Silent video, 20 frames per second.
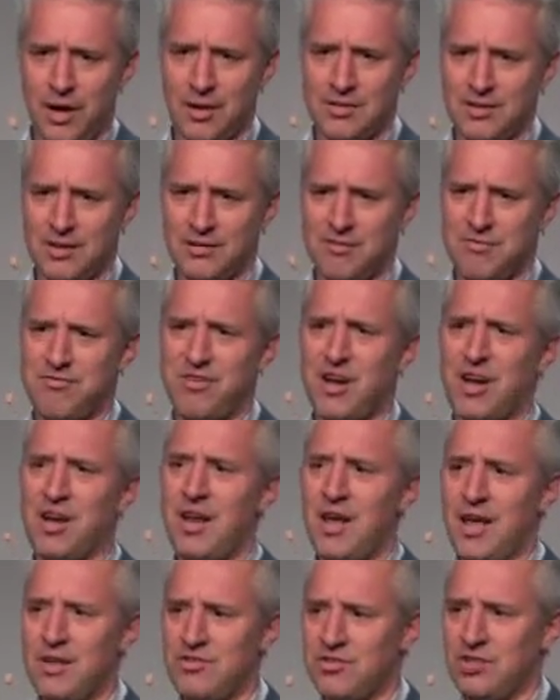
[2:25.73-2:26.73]
think
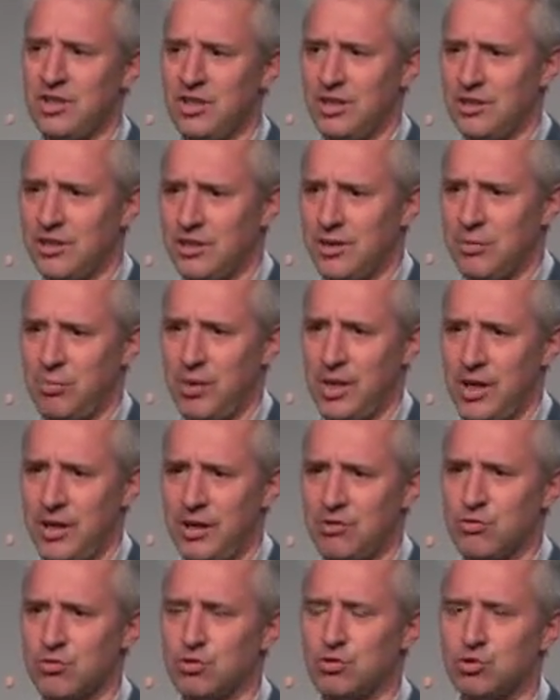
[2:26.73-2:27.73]
financing can play a
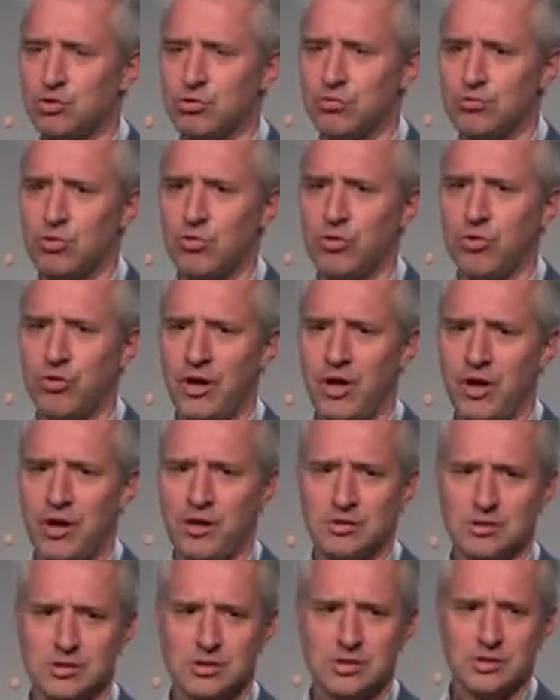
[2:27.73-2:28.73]
crucial role
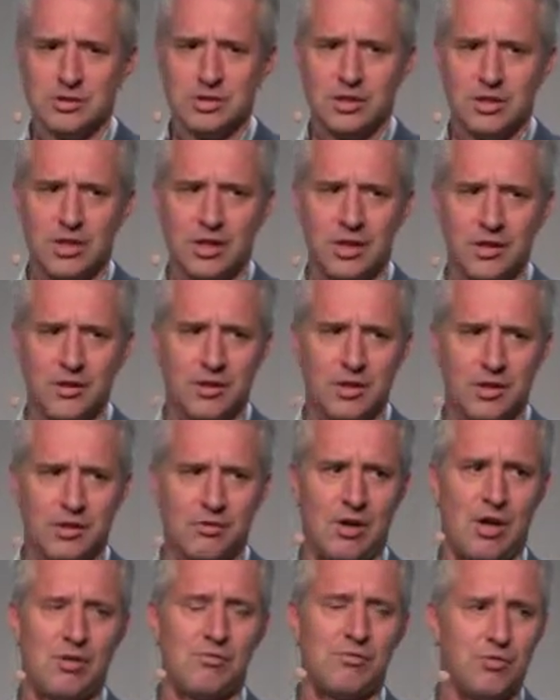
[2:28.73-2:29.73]
there. And
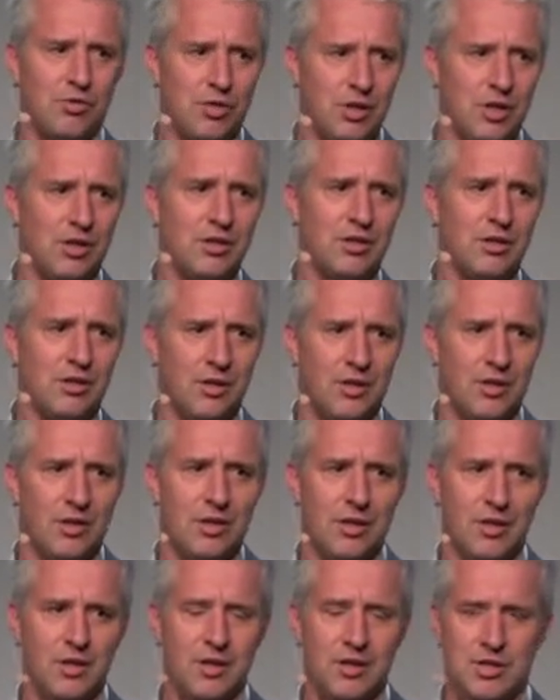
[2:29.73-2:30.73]
crowdfunding
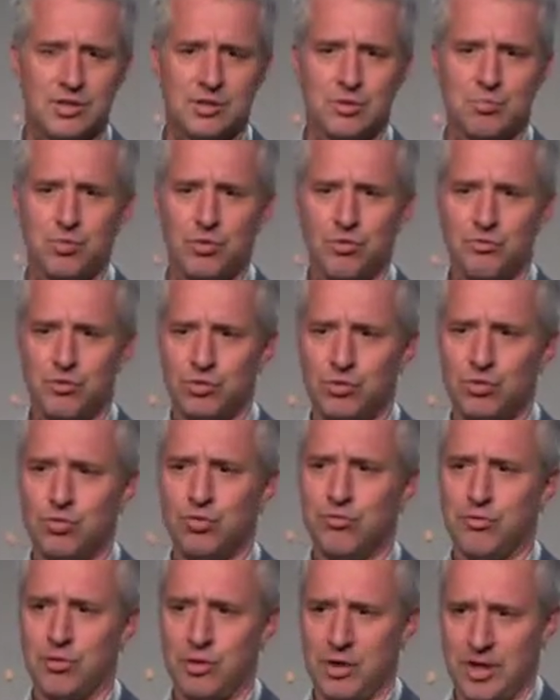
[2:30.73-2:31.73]
is a perfect
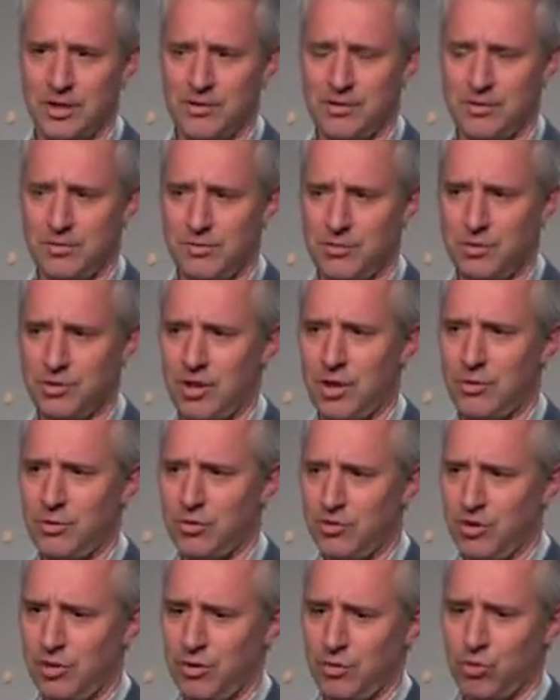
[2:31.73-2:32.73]
tool for that. But I will
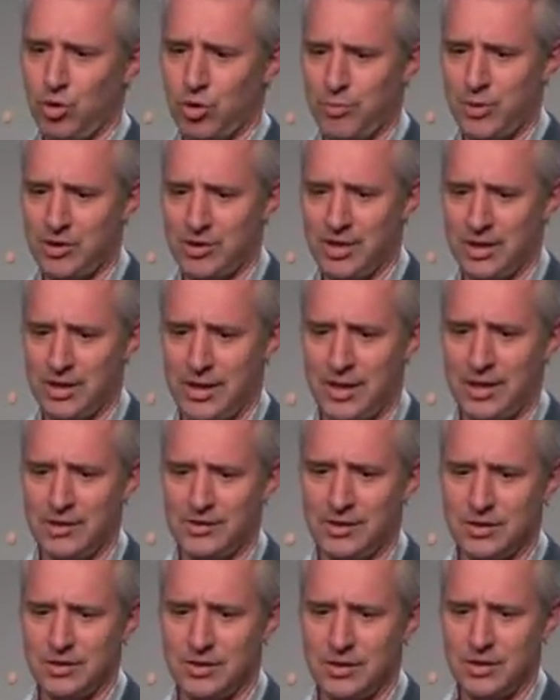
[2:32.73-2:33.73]
tell you more about that
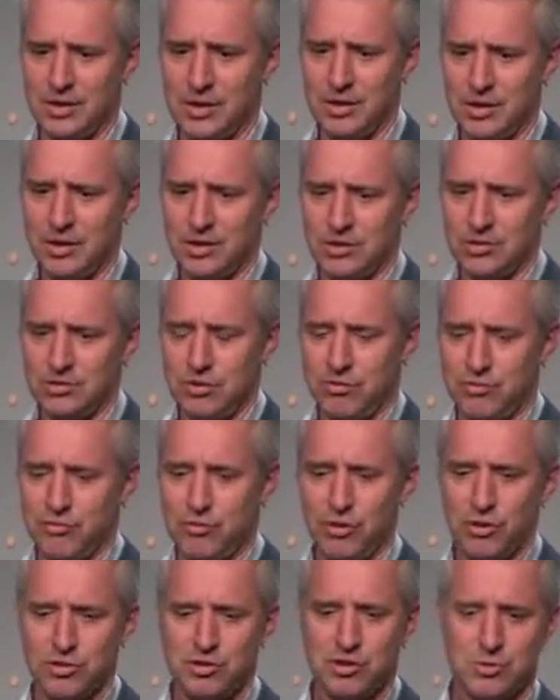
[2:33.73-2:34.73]
later. So
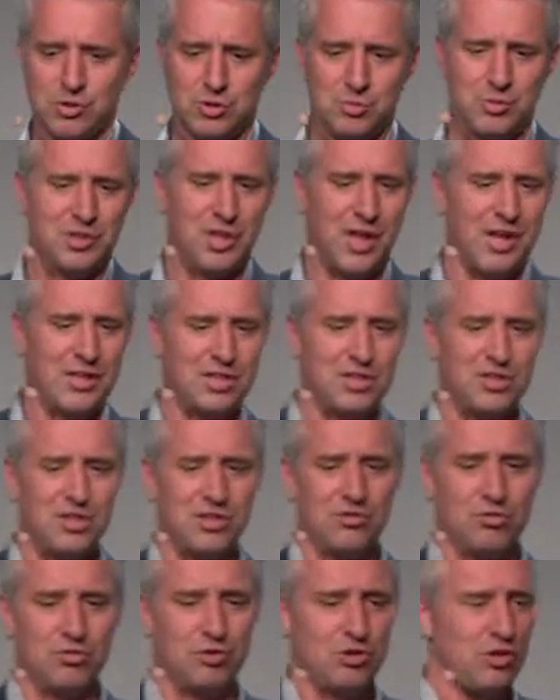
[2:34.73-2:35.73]
first, I was a bit
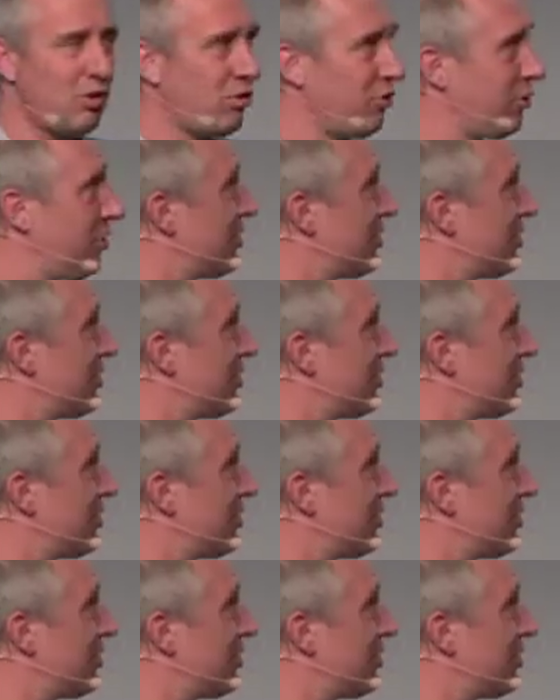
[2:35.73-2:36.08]
hesitant to show you